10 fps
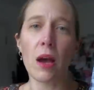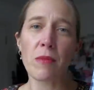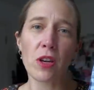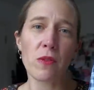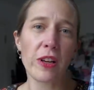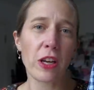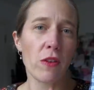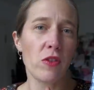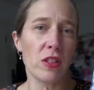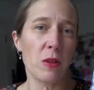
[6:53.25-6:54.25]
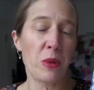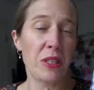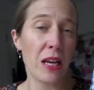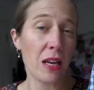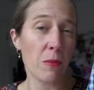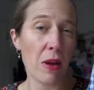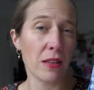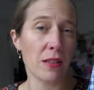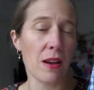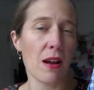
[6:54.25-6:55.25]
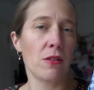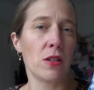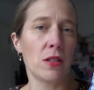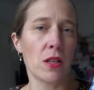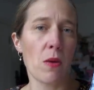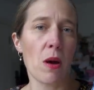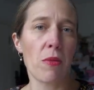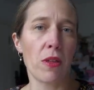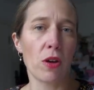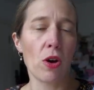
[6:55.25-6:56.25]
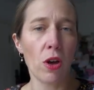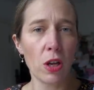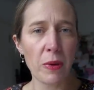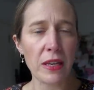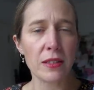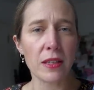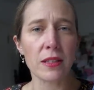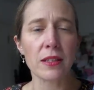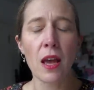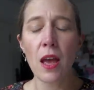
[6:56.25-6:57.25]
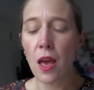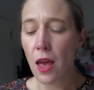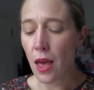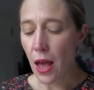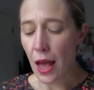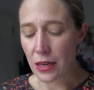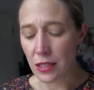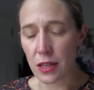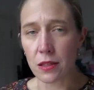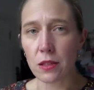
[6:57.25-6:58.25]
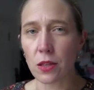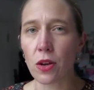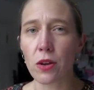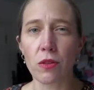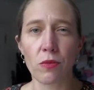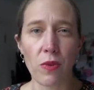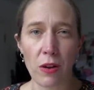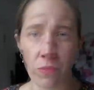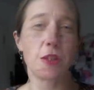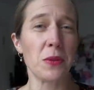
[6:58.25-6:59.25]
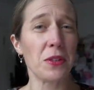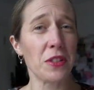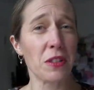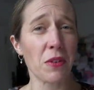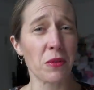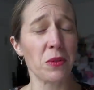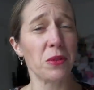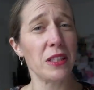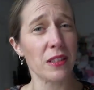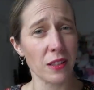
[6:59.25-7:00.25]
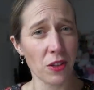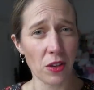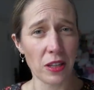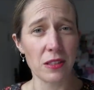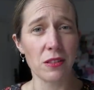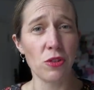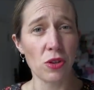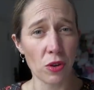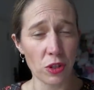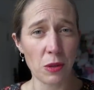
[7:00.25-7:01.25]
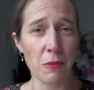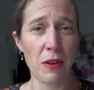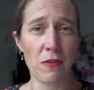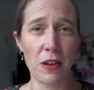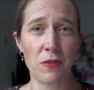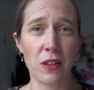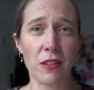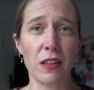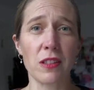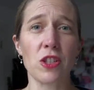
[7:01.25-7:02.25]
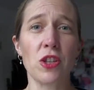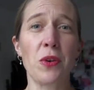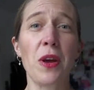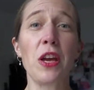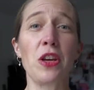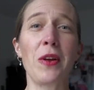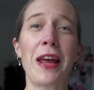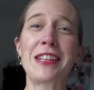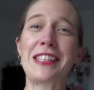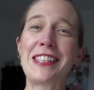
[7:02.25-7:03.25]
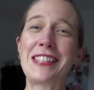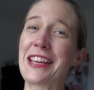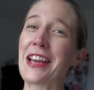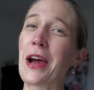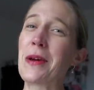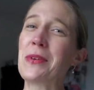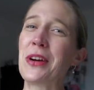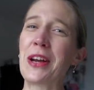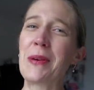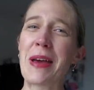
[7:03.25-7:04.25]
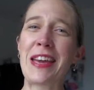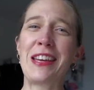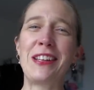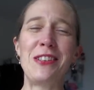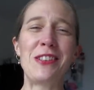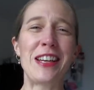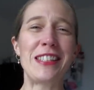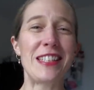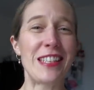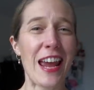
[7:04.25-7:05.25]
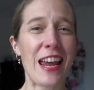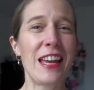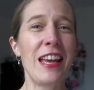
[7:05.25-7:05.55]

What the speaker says: I'm going to flick over to the patina pattern now to sew up the collar pieces and to insert the ruffle. So inserting the ruffle into the collar is not my favorite thing to do. You'll actually see I'm wearing a Bakerloo dress today.